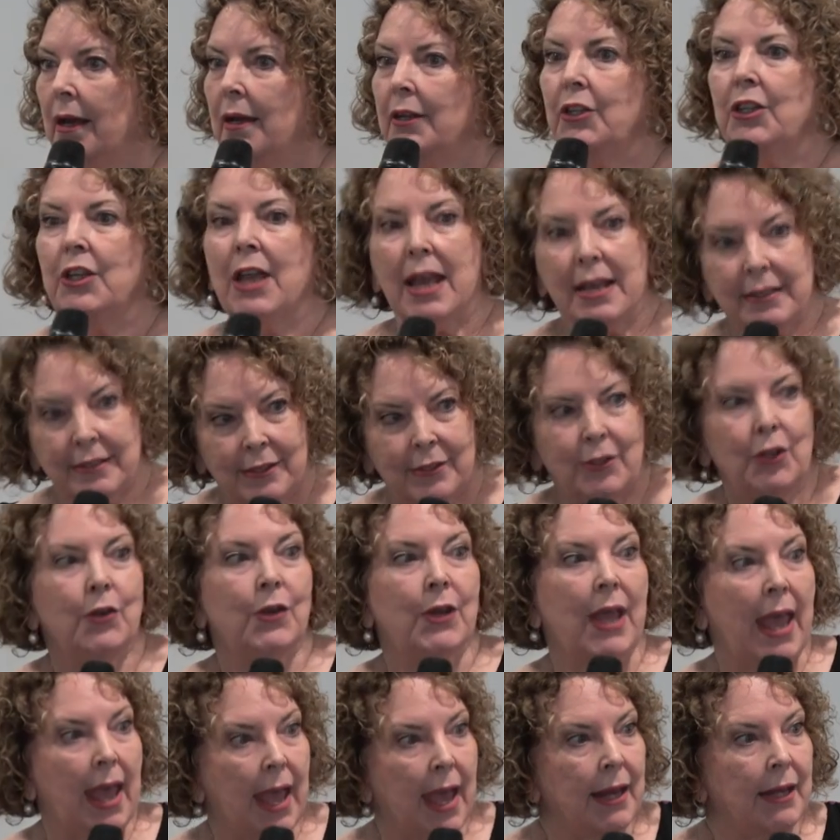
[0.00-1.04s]
Yes, you
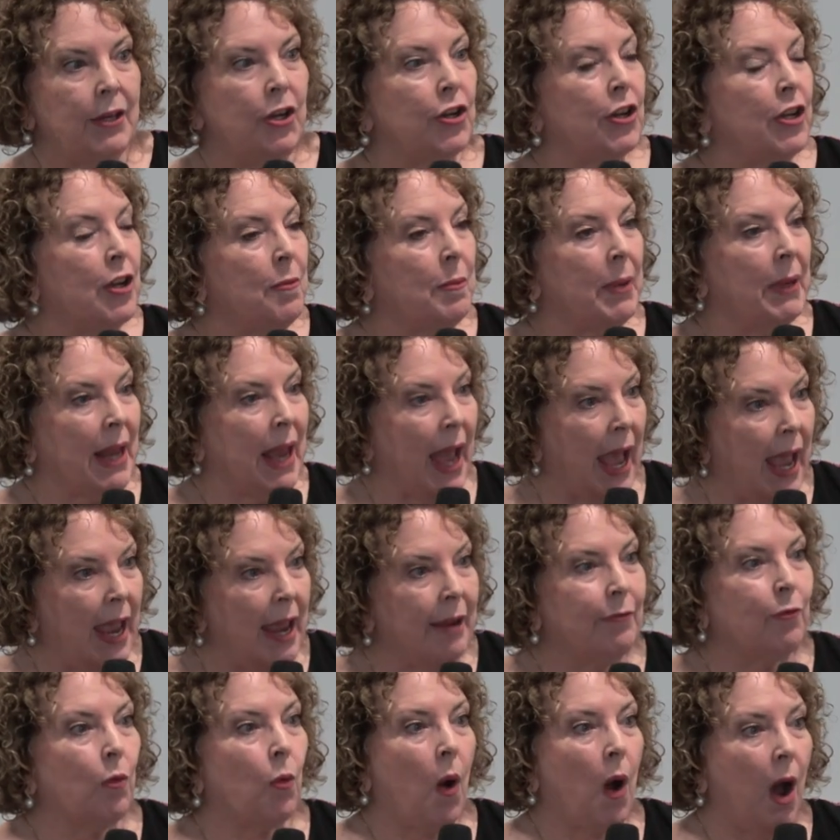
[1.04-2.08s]
can. You can behave
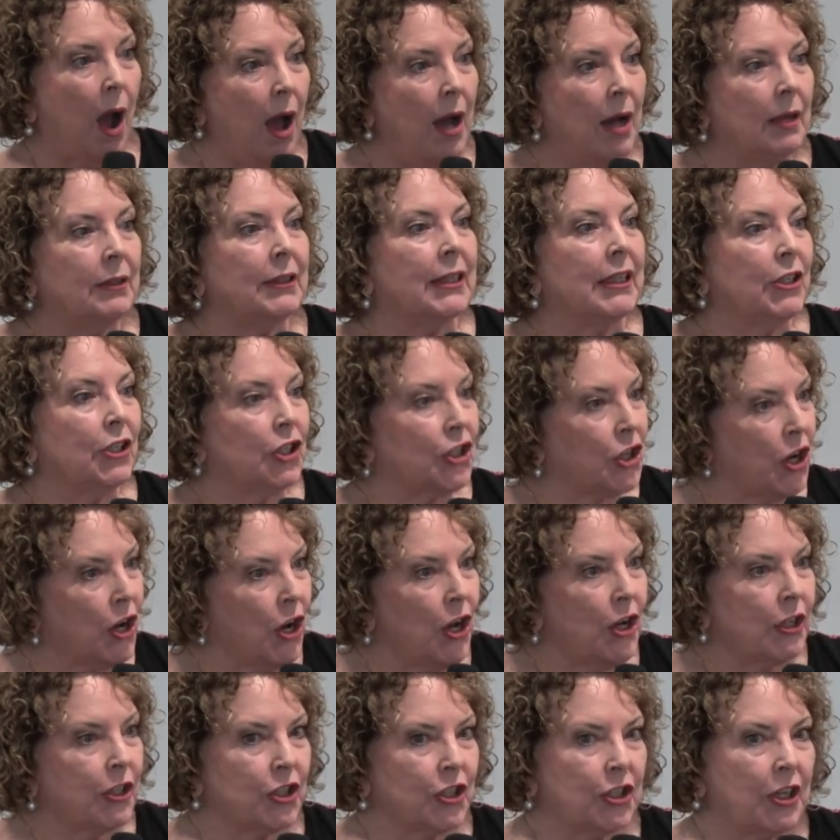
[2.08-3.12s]
wild in
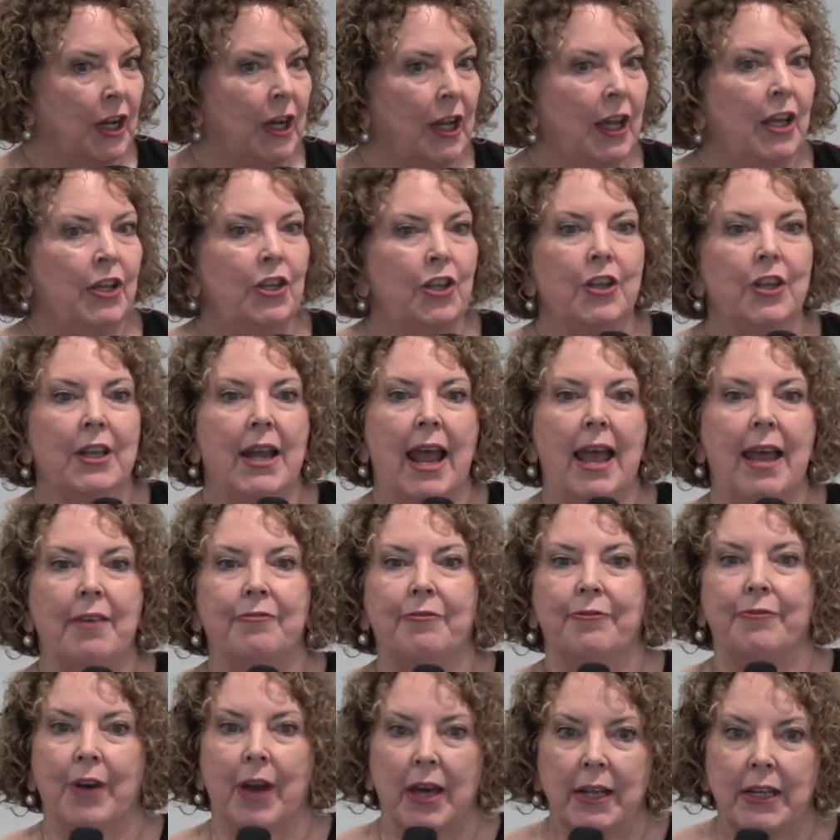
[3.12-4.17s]
church. You can have
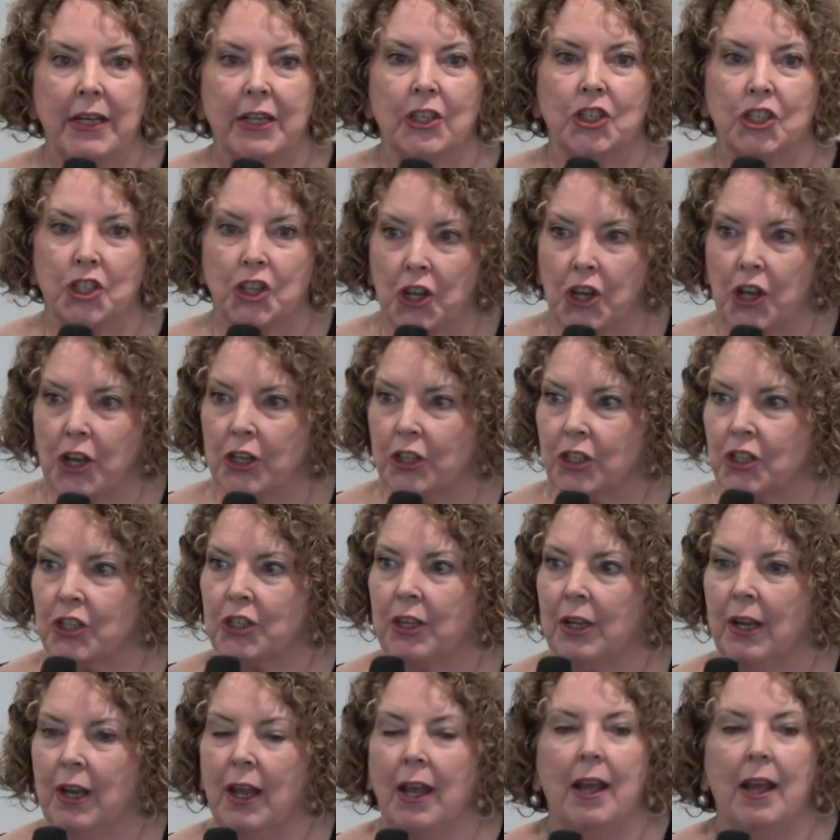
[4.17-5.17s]
fun in church.